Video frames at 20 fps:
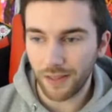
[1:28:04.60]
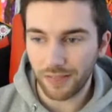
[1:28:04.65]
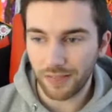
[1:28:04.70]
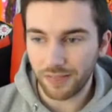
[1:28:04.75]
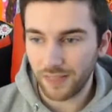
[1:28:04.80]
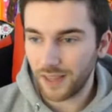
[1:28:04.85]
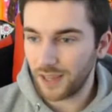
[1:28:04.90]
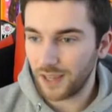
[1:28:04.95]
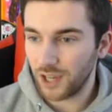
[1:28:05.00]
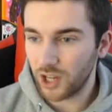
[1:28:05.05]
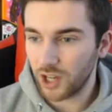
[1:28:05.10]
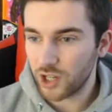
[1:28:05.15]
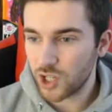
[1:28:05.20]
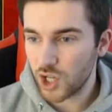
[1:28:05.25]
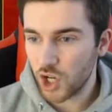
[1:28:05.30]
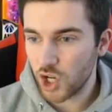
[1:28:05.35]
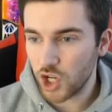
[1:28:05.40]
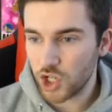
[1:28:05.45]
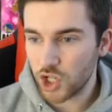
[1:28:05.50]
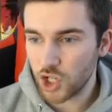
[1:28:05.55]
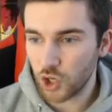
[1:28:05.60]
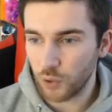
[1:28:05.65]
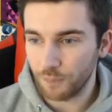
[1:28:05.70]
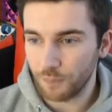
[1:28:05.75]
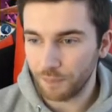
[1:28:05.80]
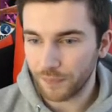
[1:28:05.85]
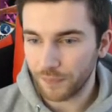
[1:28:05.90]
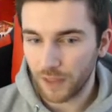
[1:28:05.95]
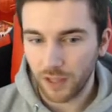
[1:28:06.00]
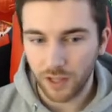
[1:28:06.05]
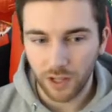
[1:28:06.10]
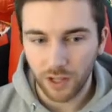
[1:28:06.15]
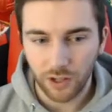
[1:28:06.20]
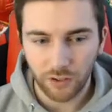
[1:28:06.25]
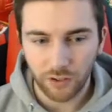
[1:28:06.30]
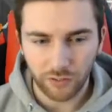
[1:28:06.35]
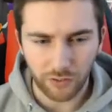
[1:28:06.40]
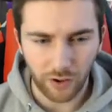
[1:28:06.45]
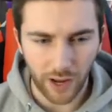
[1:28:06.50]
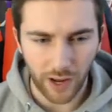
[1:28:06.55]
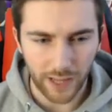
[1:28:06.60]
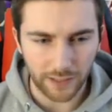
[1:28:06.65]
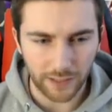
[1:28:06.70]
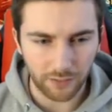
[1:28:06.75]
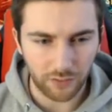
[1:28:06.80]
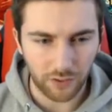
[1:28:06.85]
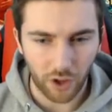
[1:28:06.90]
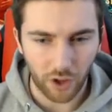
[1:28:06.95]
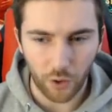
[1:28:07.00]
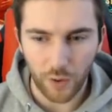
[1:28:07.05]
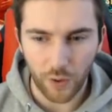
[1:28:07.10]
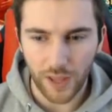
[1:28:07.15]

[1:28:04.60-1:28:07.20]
thing to do. Right, so